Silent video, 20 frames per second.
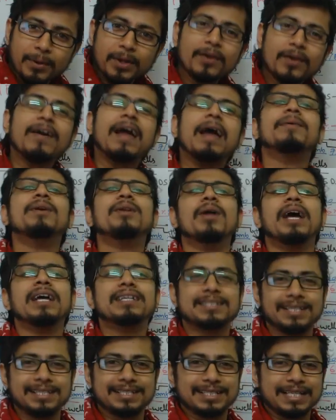of amino
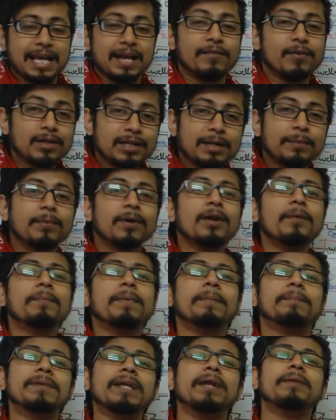acids they have, or number of
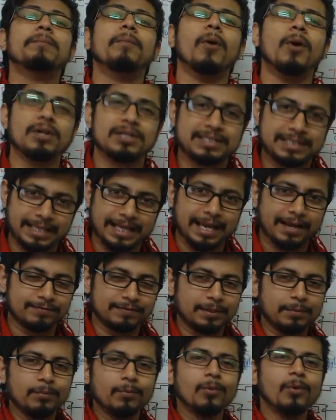peptide bonds they
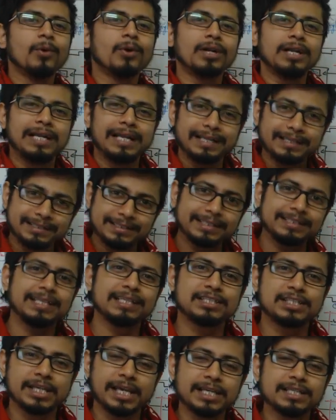have. The more lengthy
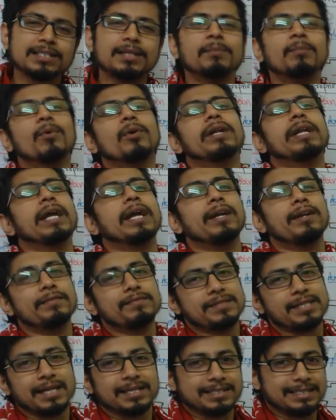the chain, the more
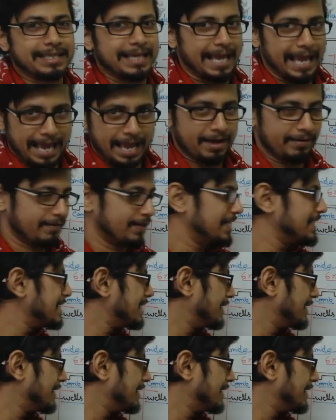negative charge they have.